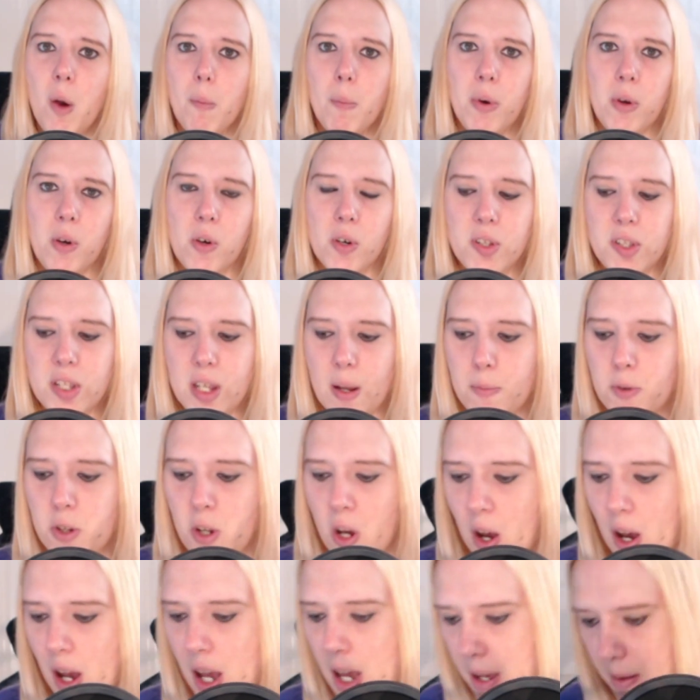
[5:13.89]
because
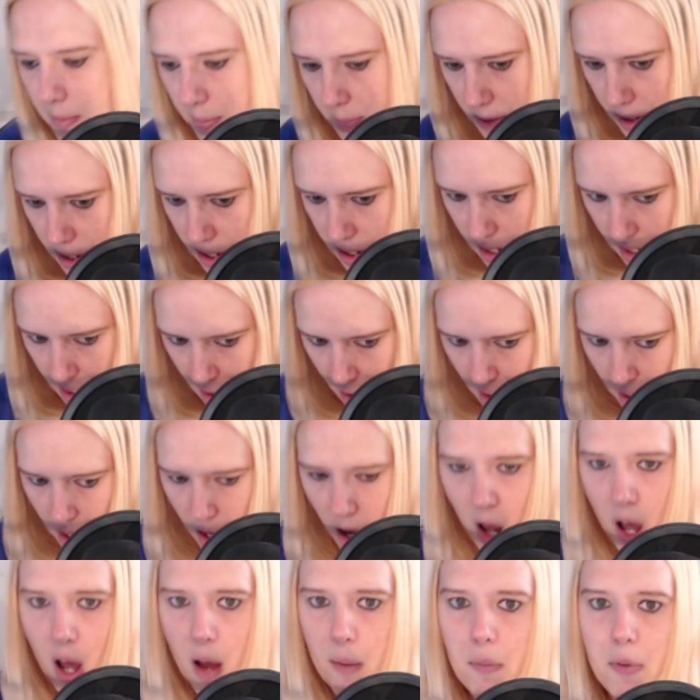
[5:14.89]
sometimes
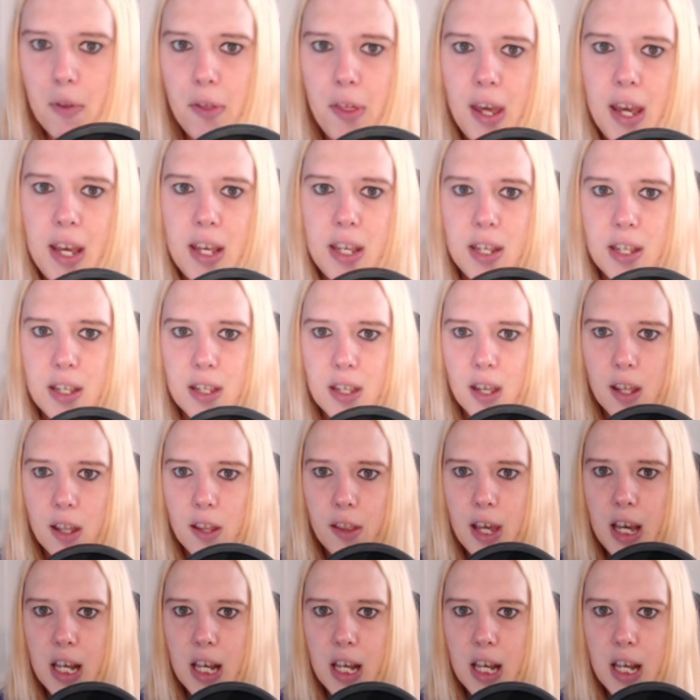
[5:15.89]
these